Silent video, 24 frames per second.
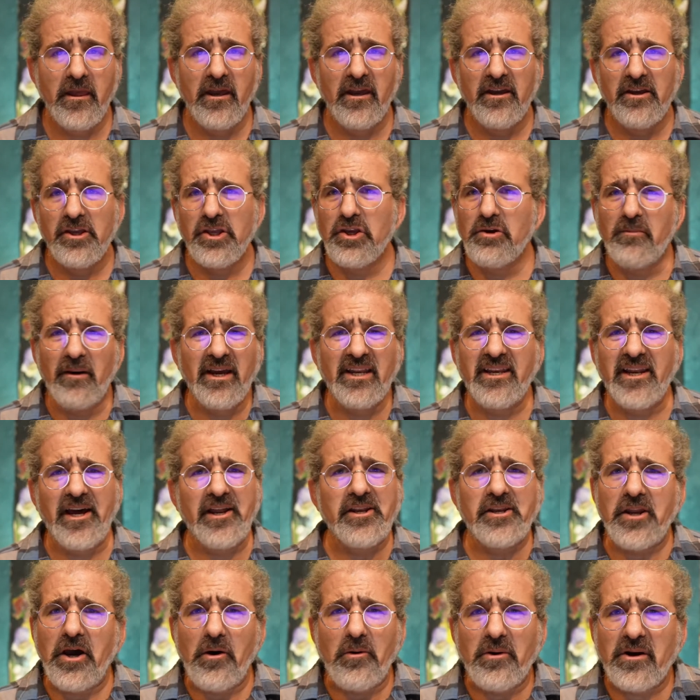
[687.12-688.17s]
You might not
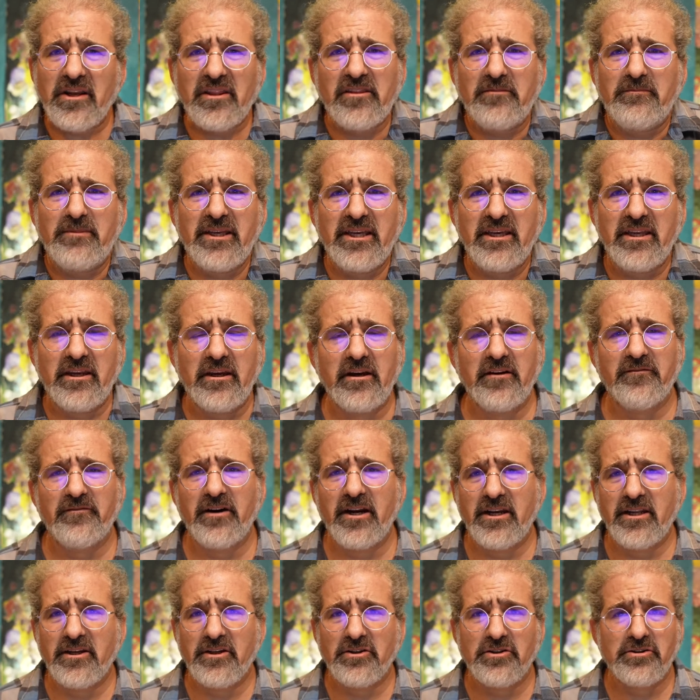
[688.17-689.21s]
know it at the beginning of
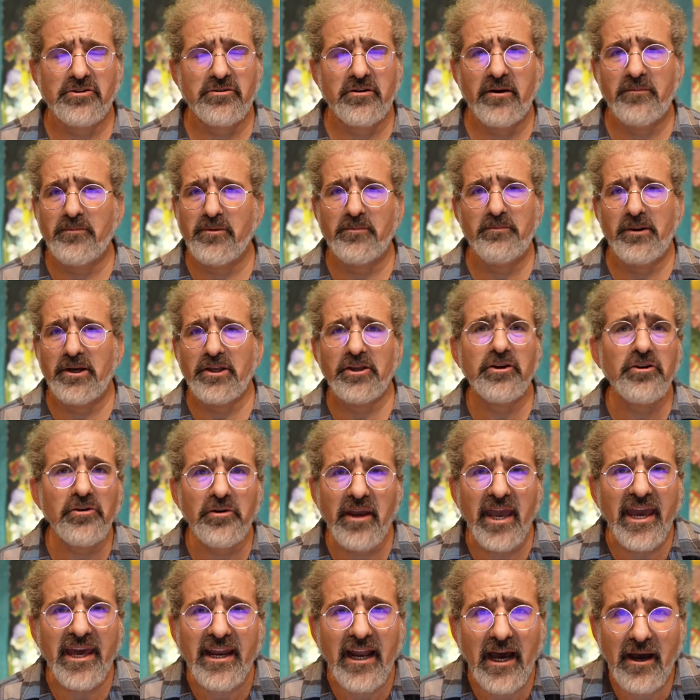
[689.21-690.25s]
writing your script, but you
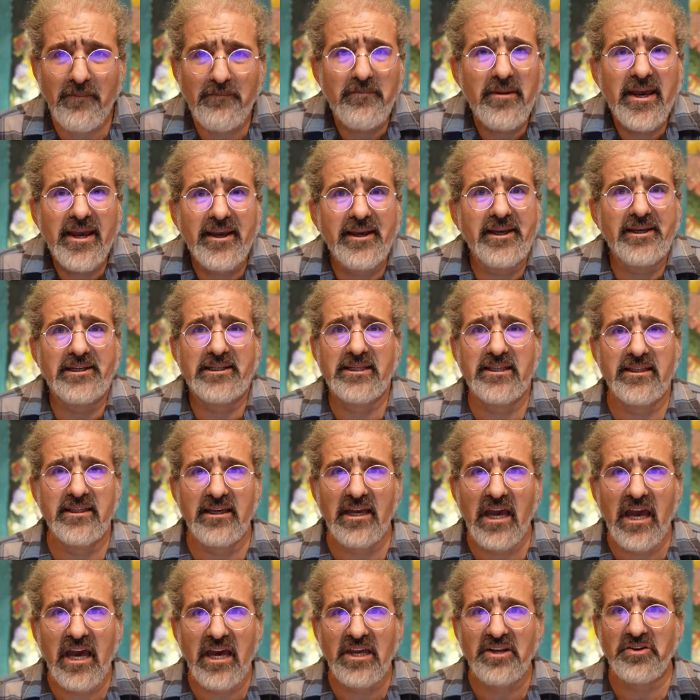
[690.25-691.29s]
cannot make it to the
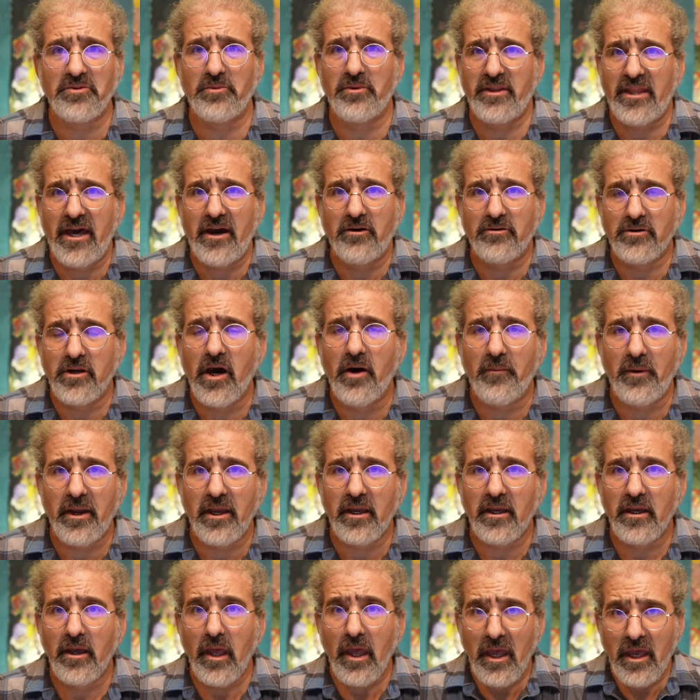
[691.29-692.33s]
end without knowing.
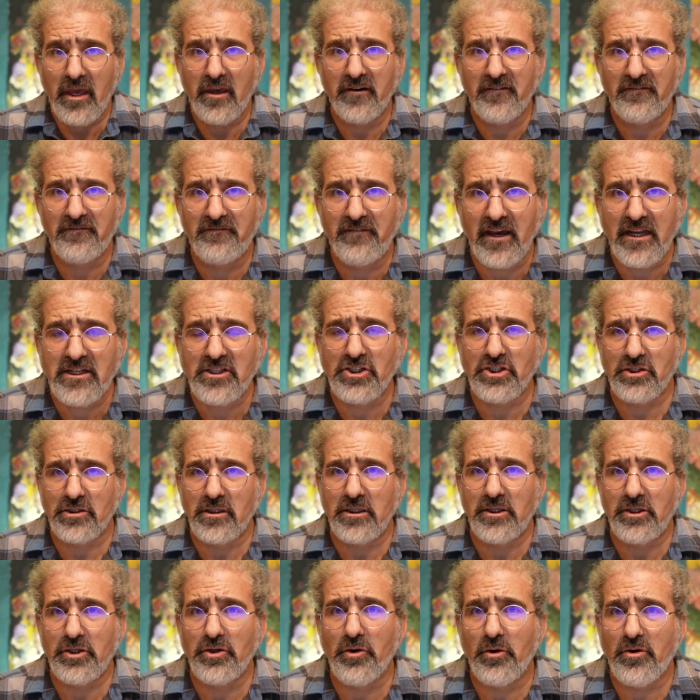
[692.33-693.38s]
Eventually,
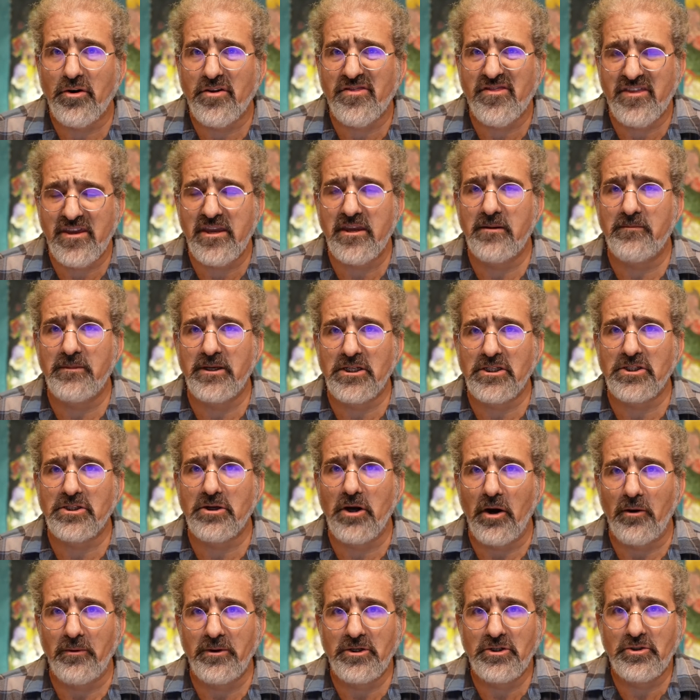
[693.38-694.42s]
your theme is
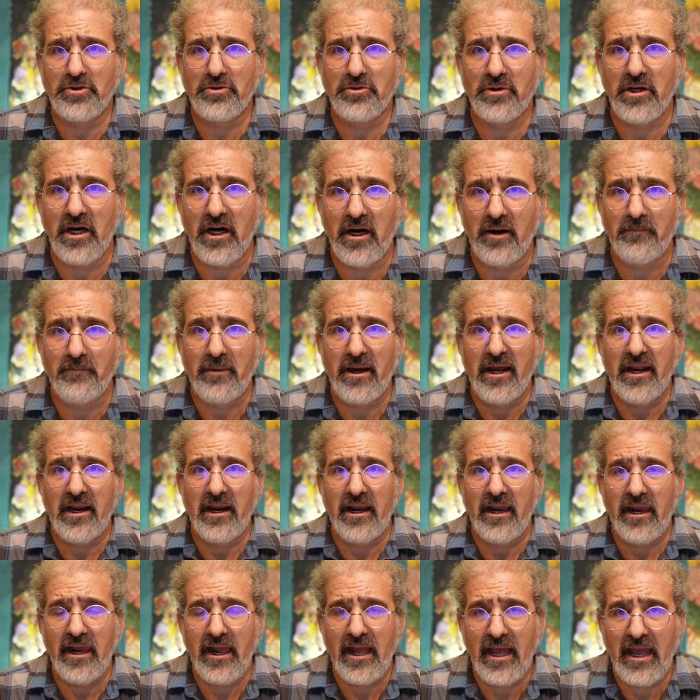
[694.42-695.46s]
going to come
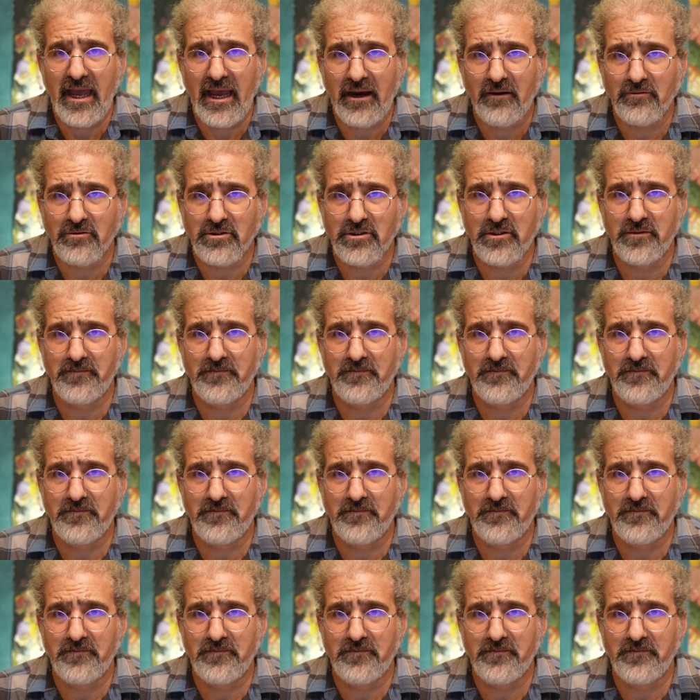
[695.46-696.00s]
out.